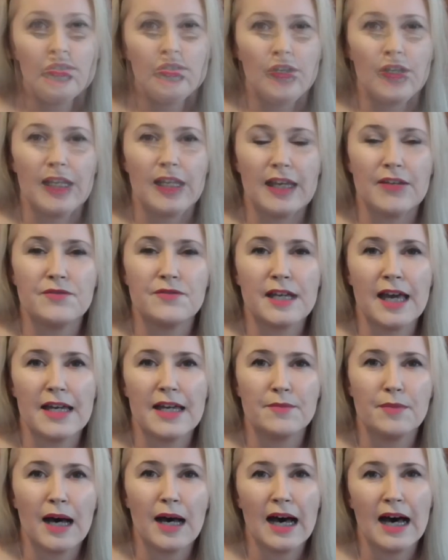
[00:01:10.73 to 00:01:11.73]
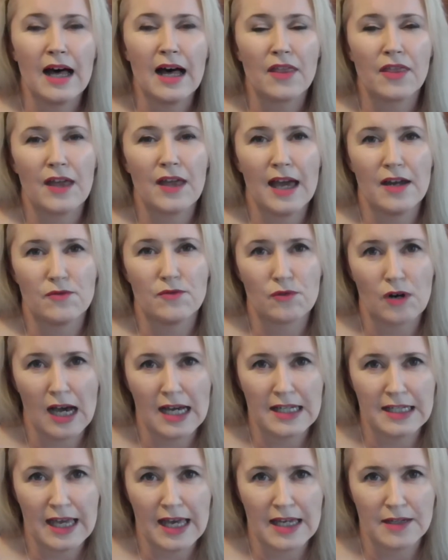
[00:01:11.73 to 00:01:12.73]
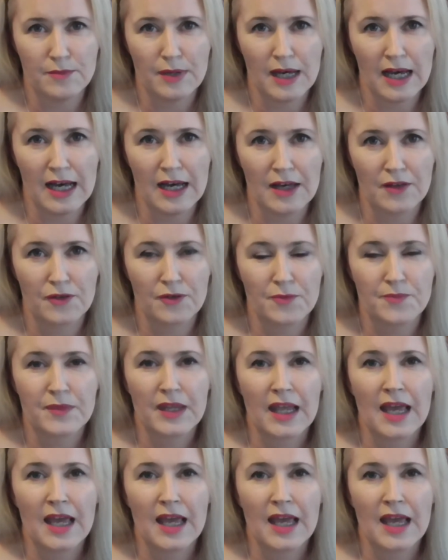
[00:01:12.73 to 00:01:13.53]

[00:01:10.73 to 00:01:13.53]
So left hand path and right hand path.